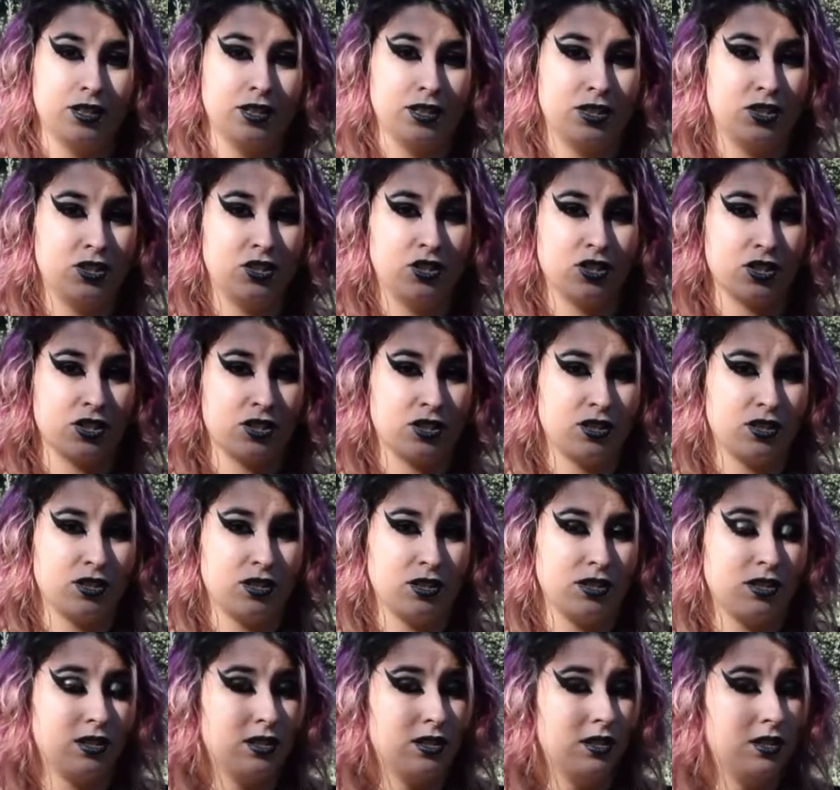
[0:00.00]
It's
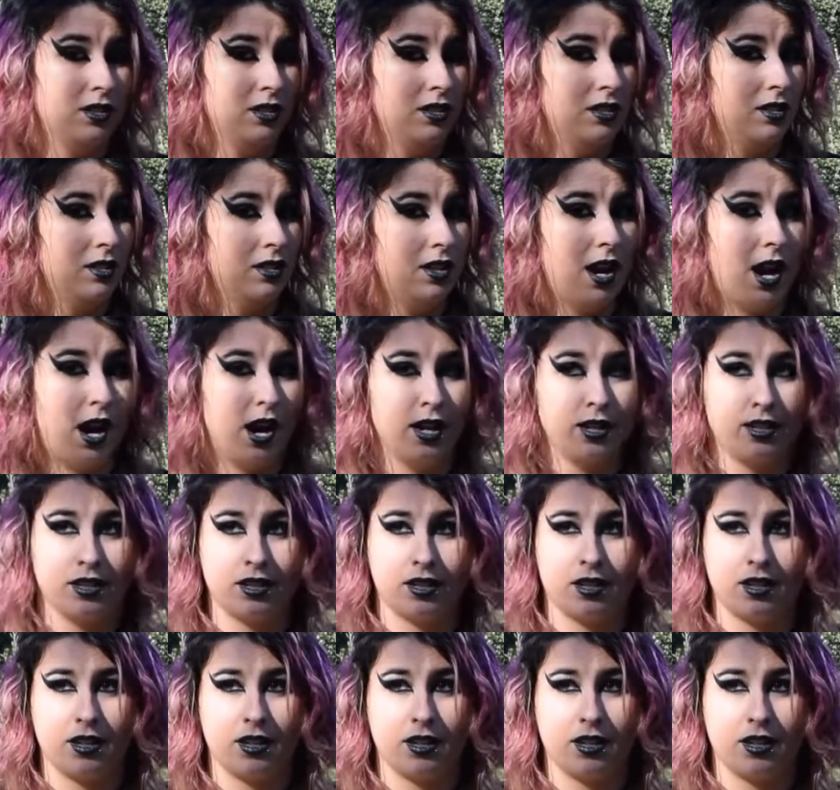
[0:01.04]
just not